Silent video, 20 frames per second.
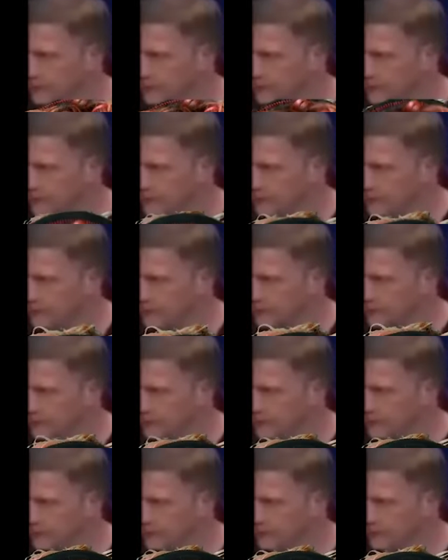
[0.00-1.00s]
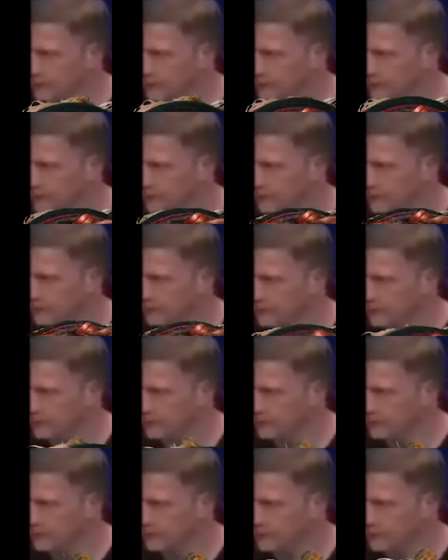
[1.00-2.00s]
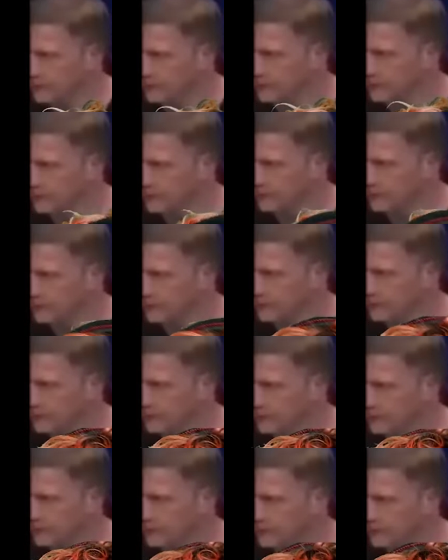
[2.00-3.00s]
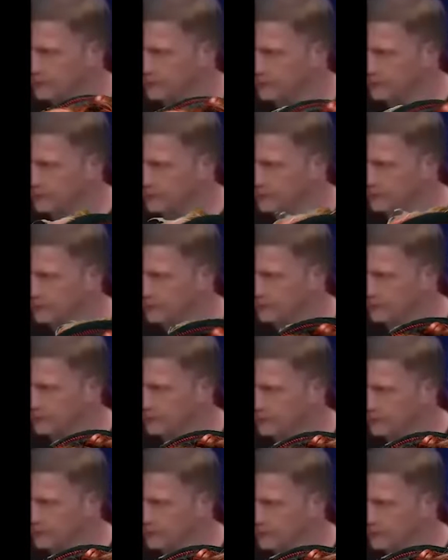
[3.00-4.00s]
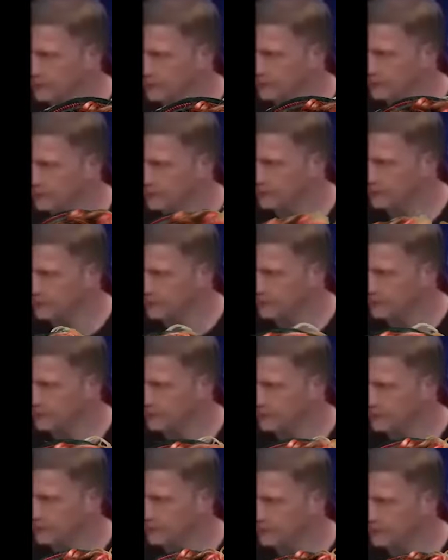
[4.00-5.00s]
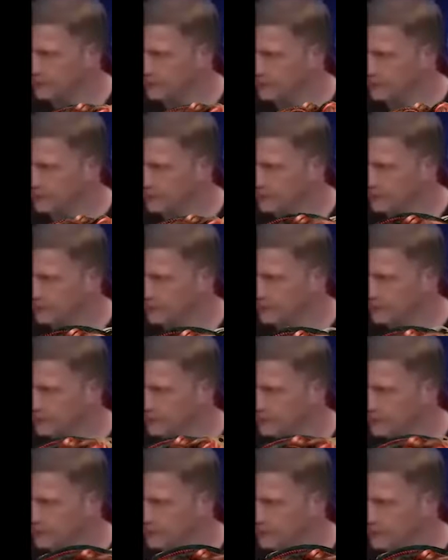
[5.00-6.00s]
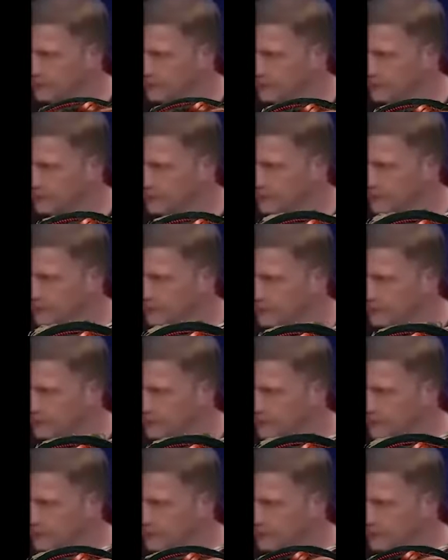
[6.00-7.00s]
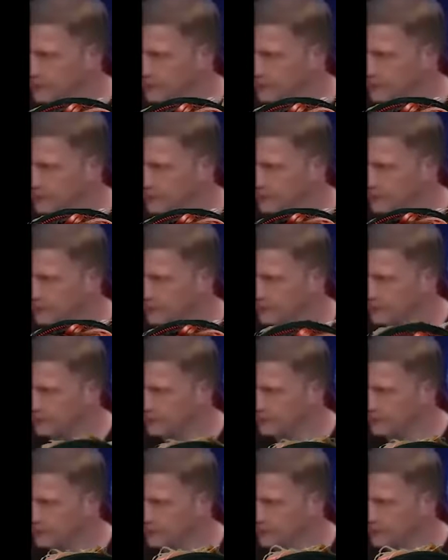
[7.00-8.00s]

[no speech]